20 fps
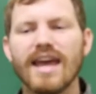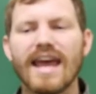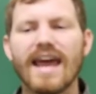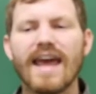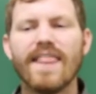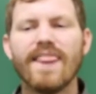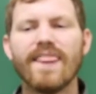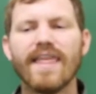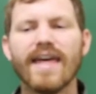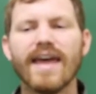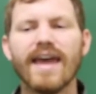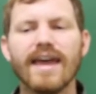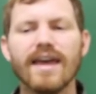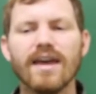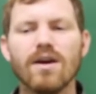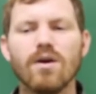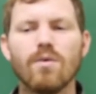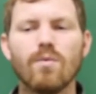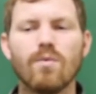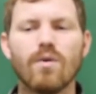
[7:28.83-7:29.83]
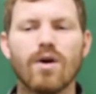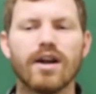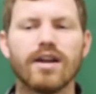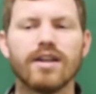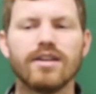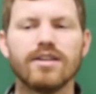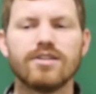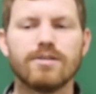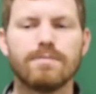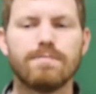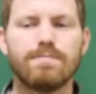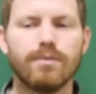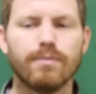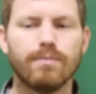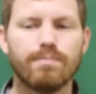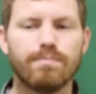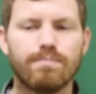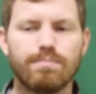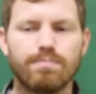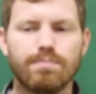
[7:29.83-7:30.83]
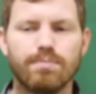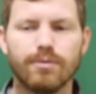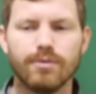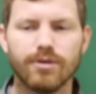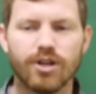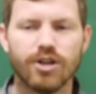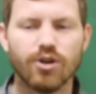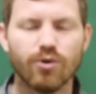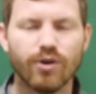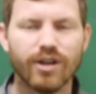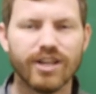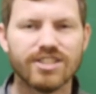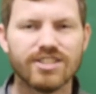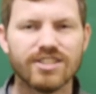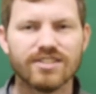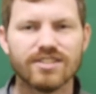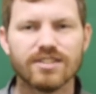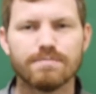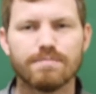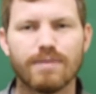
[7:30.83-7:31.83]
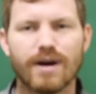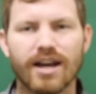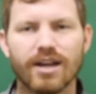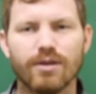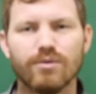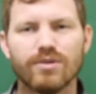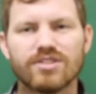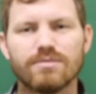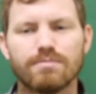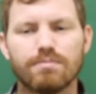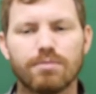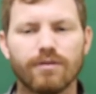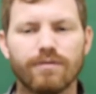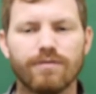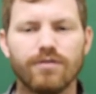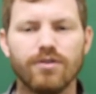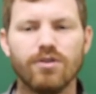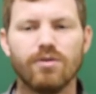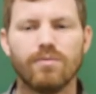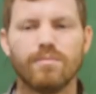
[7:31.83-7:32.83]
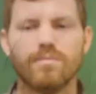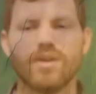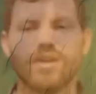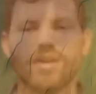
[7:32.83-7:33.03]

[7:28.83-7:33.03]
and they wanted to anoint Jesus' body with some perfume.